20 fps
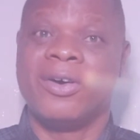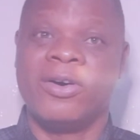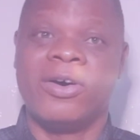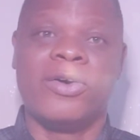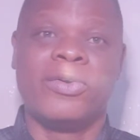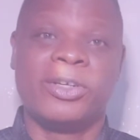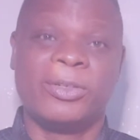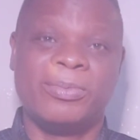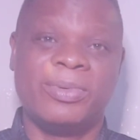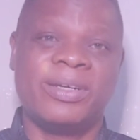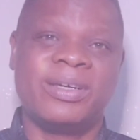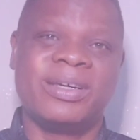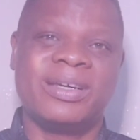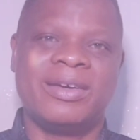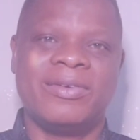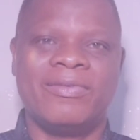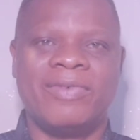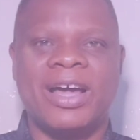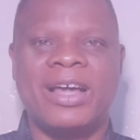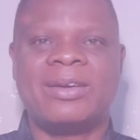always bringing
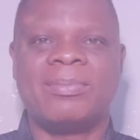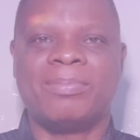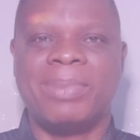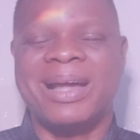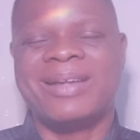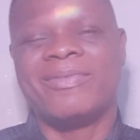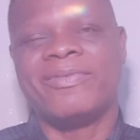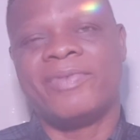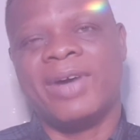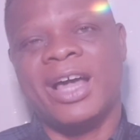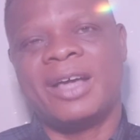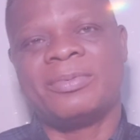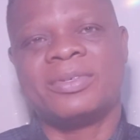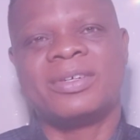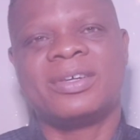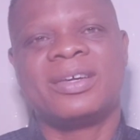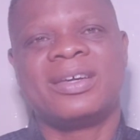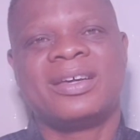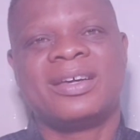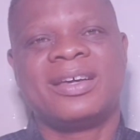in bad
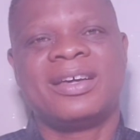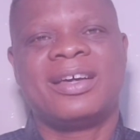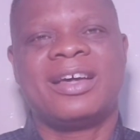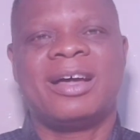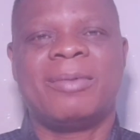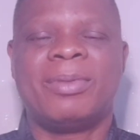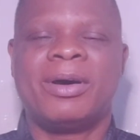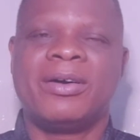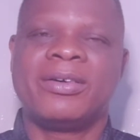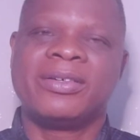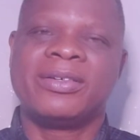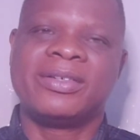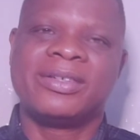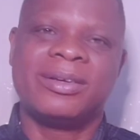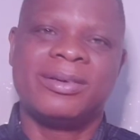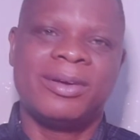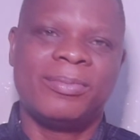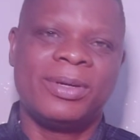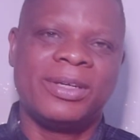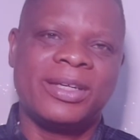vibes about
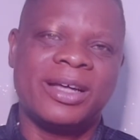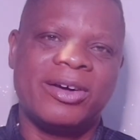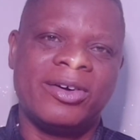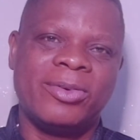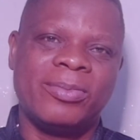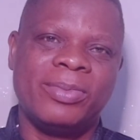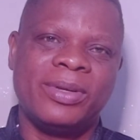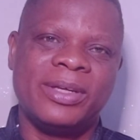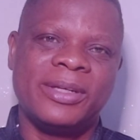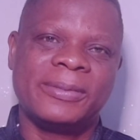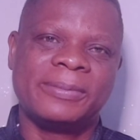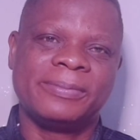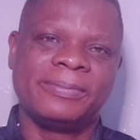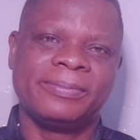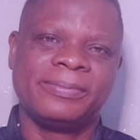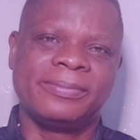Peter Obi.